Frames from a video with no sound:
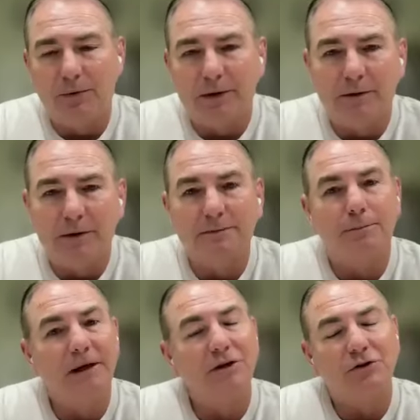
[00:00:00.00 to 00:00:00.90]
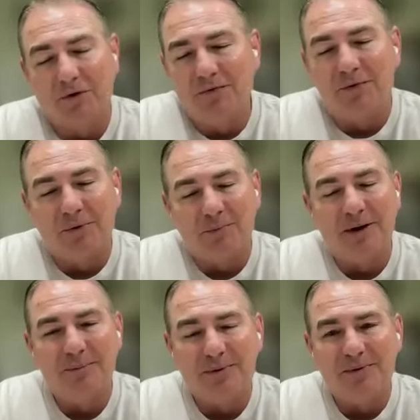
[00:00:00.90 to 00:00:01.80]
people and, and being
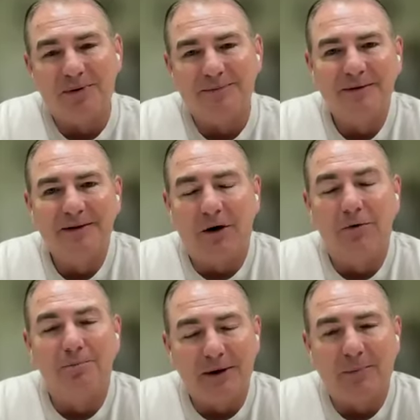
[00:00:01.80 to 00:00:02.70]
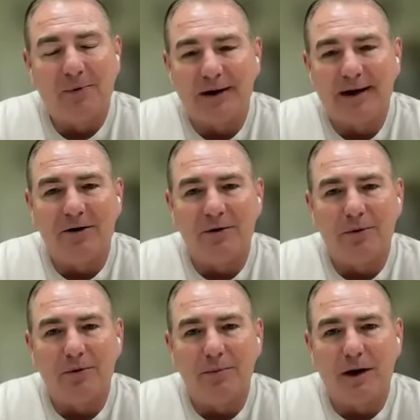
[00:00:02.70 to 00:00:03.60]
truthful to people and holding people
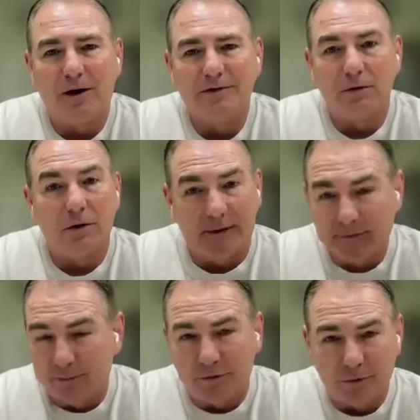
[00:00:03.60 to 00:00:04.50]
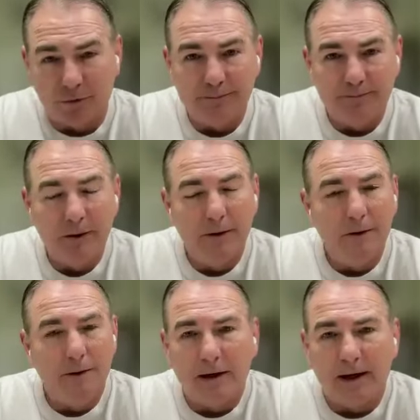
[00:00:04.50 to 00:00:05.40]
accountable, but also loving them through it.
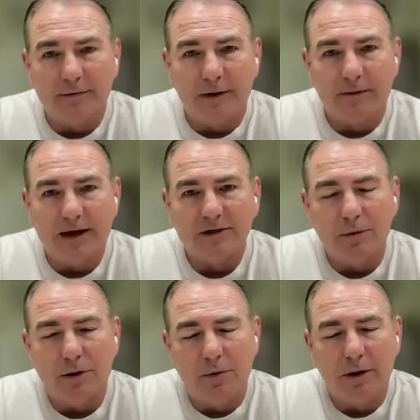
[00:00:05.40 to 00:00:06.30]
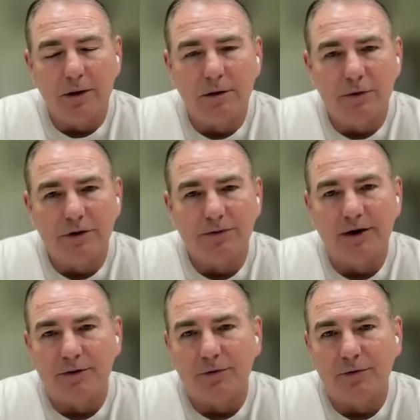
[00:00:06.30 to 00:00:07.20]
And I think that's what we
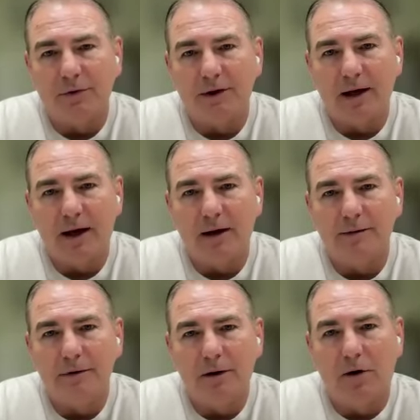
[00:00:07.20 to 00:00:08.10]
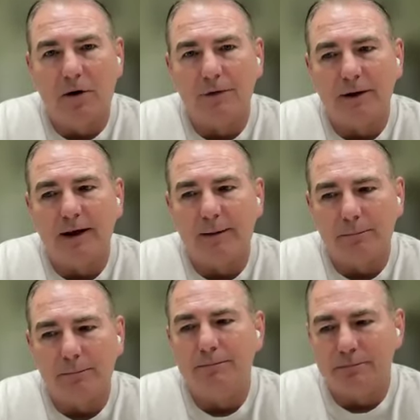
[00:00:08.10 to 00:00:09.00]
we try to do every day, and
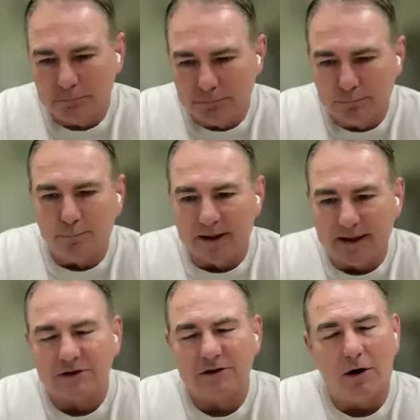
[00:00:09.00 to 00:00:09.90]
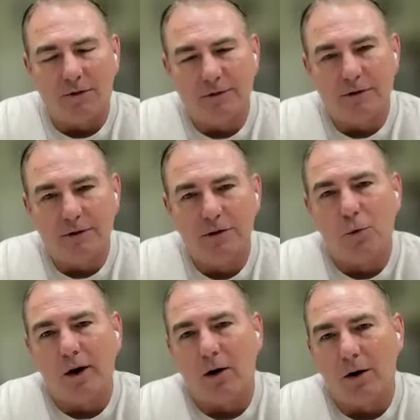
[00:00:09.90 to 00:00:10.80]
hopefully that bleeds off
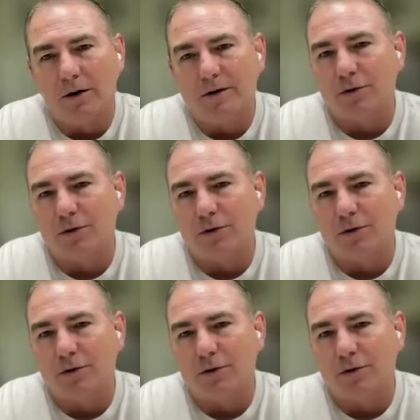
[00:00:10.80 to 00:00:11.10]
to who we